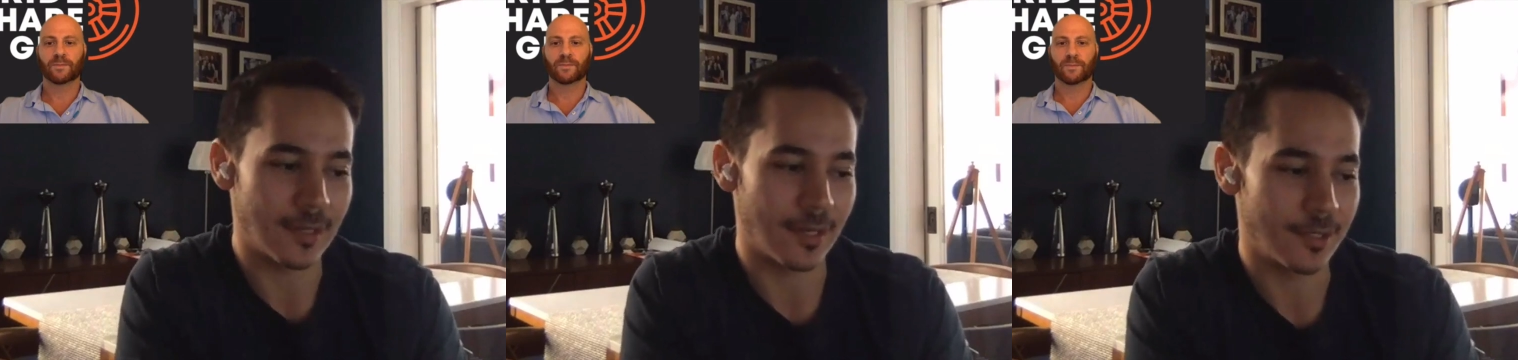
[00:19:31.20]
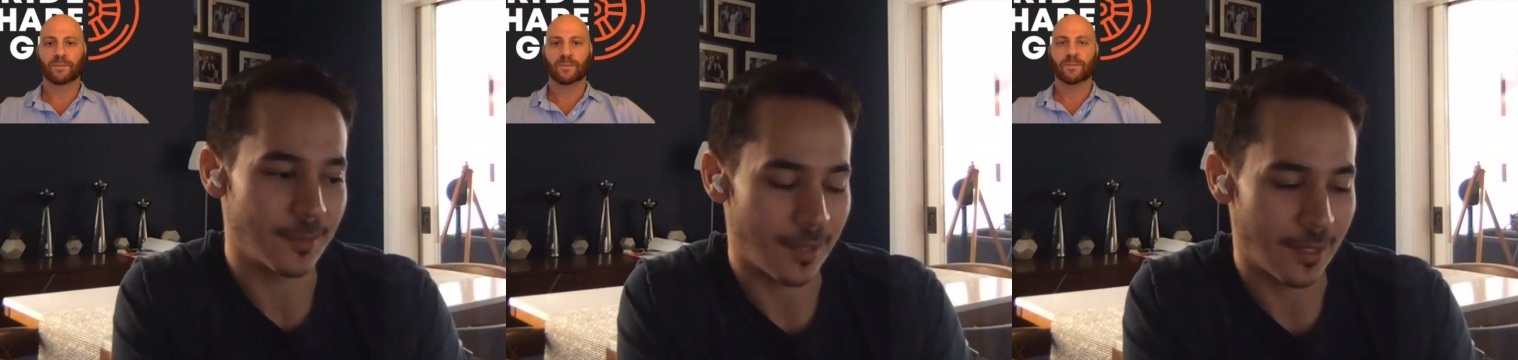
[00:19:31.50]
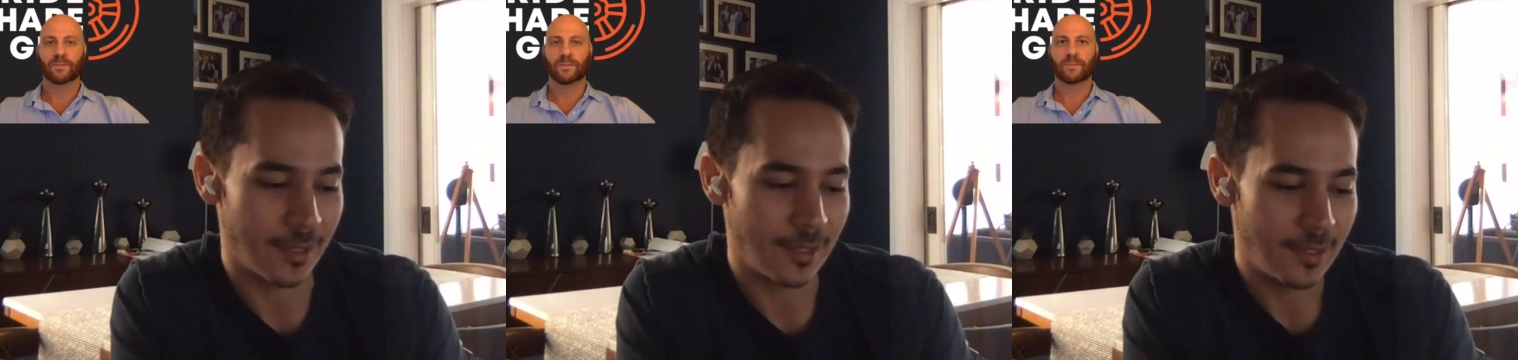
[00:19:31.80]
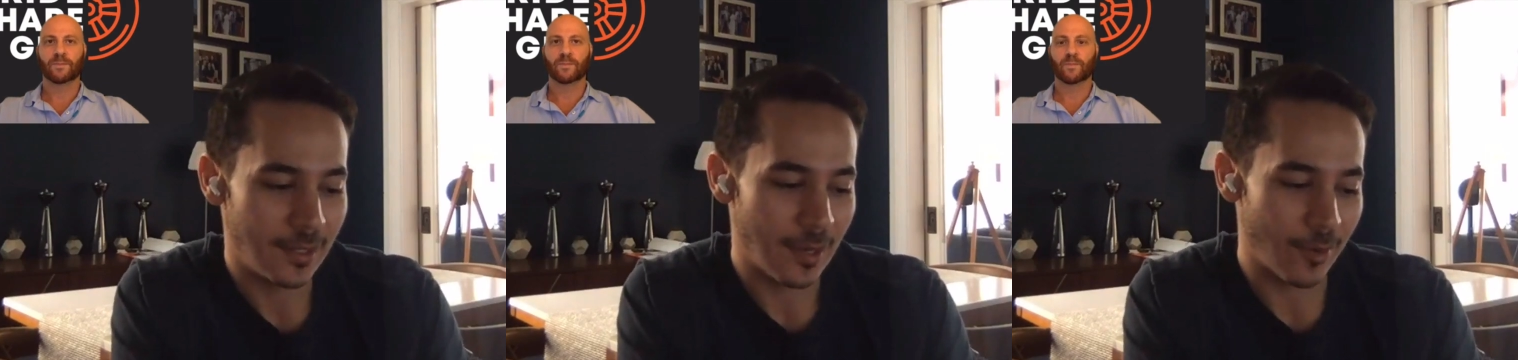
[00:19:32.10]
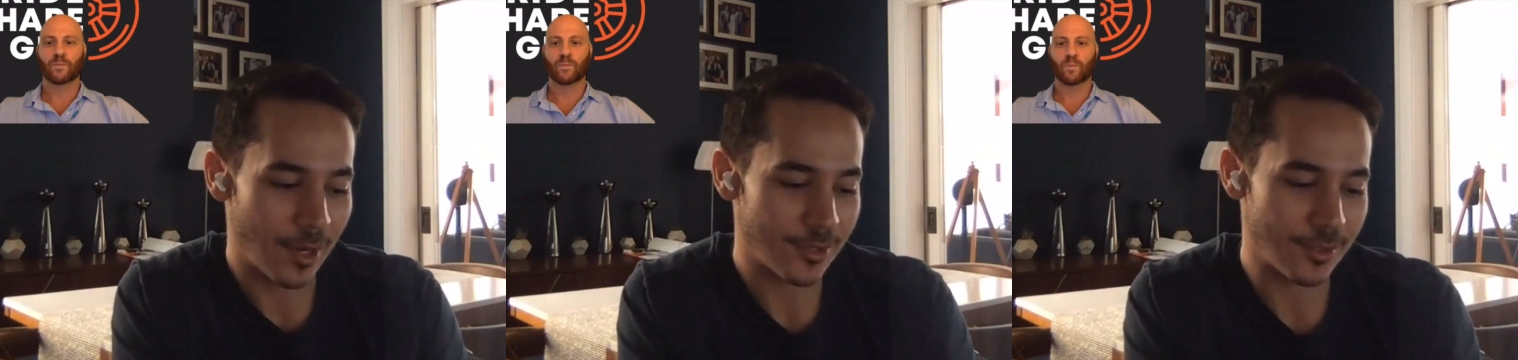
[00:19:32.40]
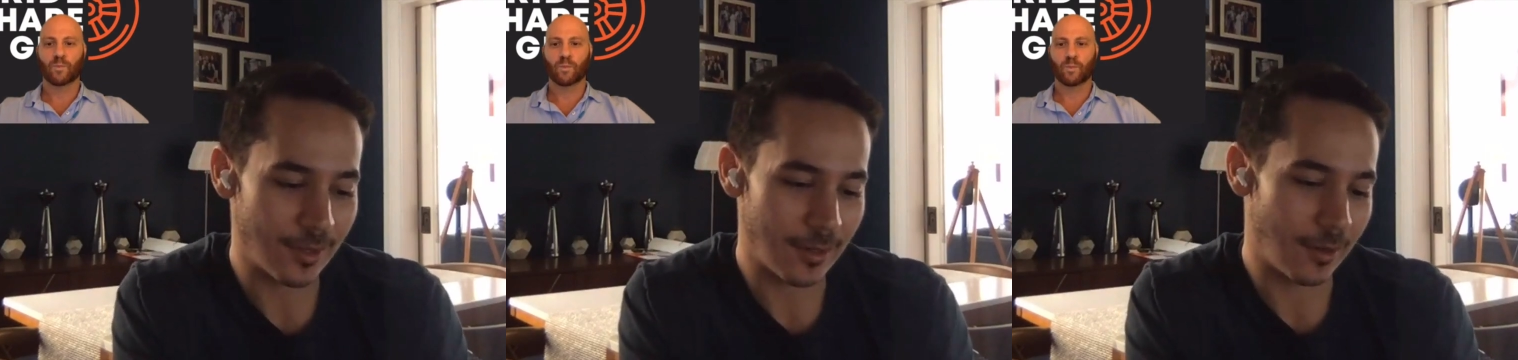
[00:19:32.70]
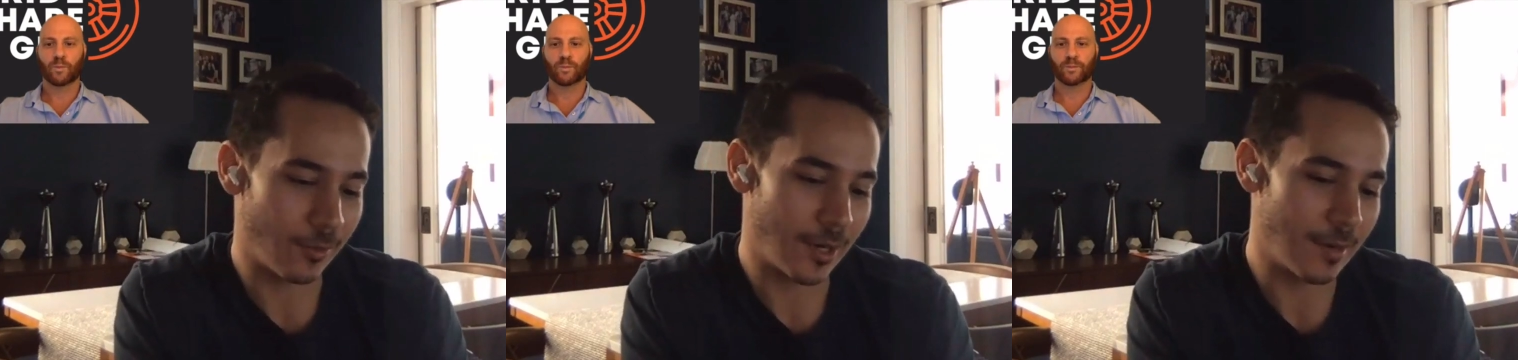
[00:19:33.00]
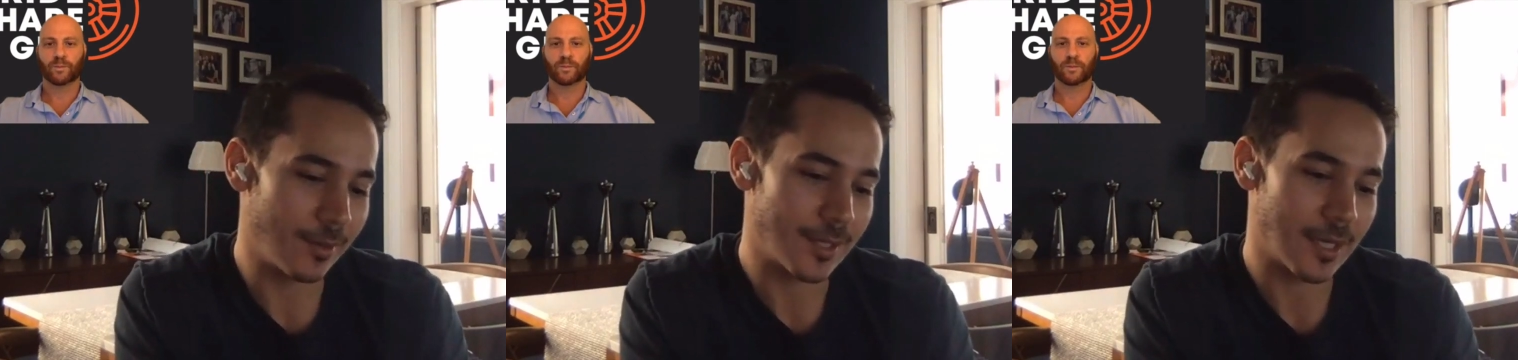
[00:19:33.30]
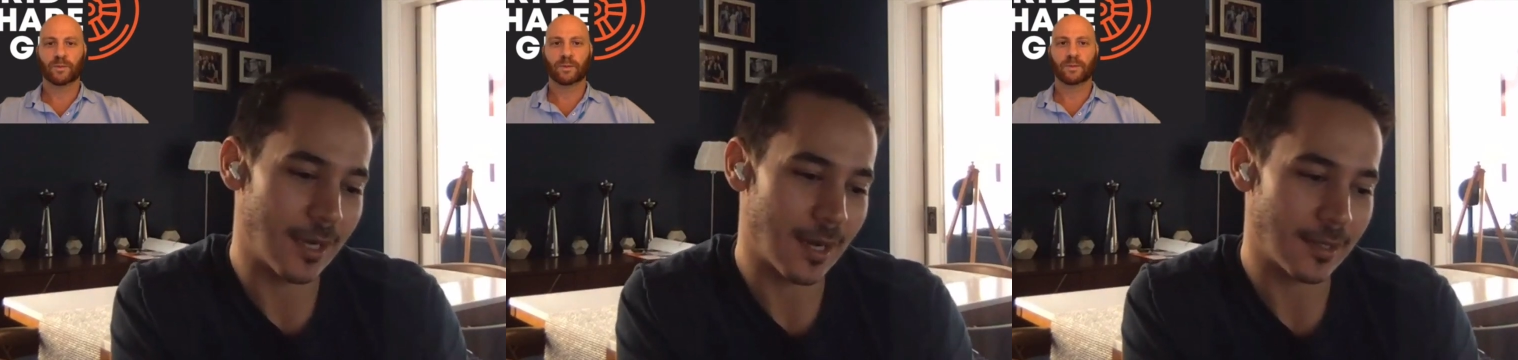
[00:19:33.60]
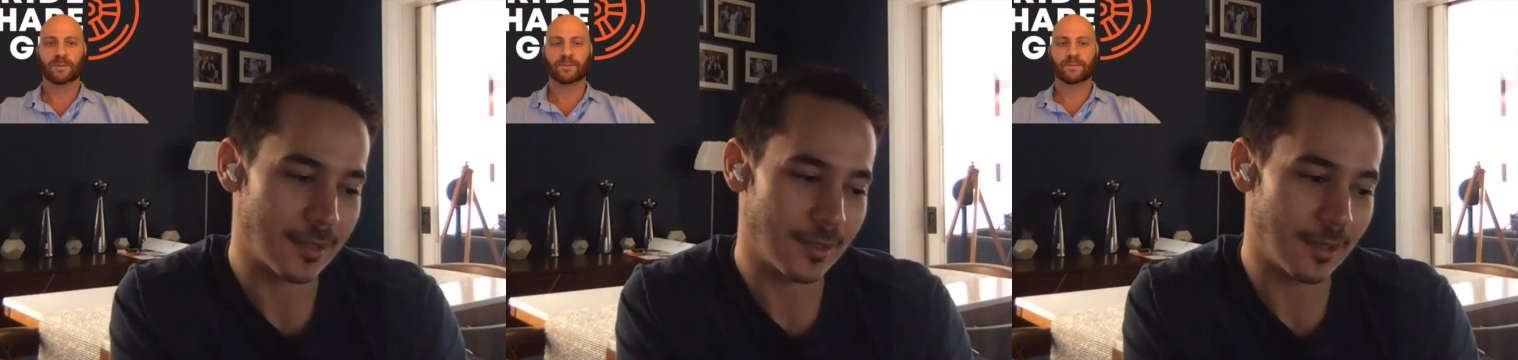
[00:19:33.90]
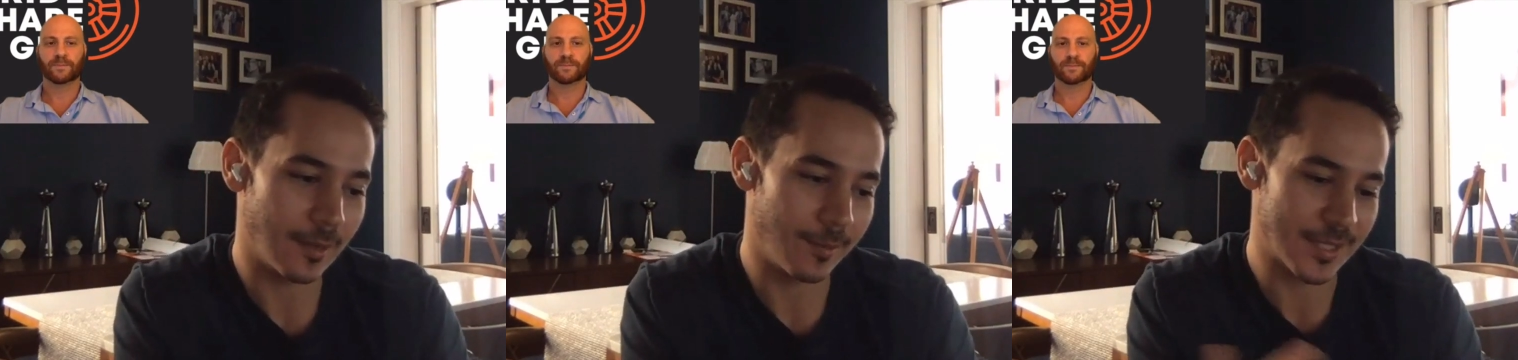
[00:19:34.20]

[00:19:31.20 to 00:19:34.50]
Speaker 1: and such. But And we also were able to connect uh,